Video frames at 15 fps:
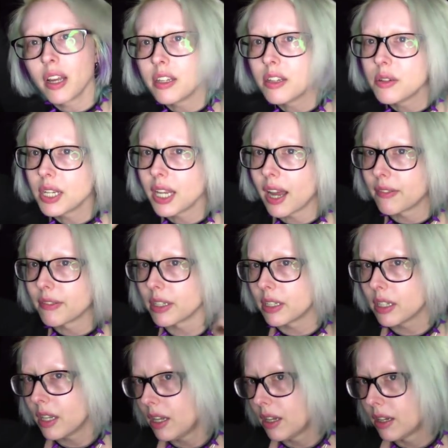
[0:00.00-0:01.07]
I usually have
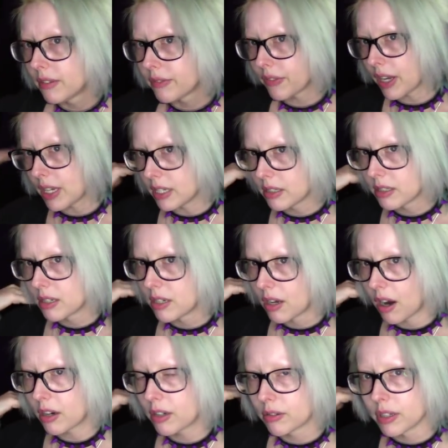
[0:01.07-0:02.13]
it fading to
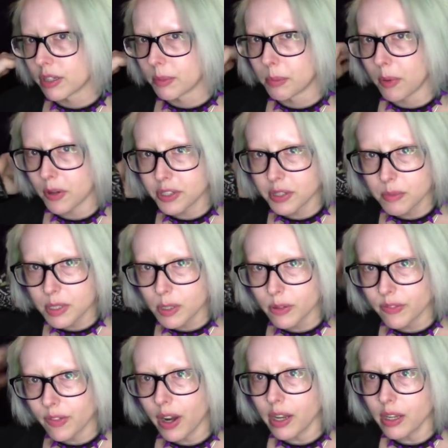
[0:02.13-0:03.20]
darker at the bottom, so
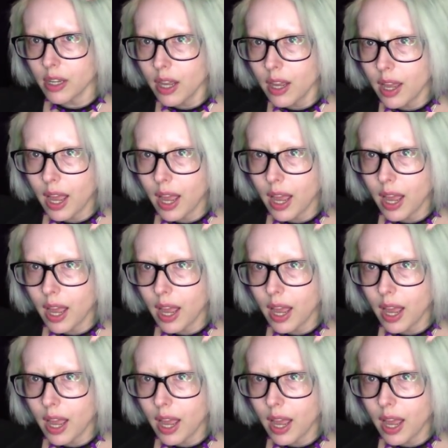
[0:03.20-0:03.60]
if I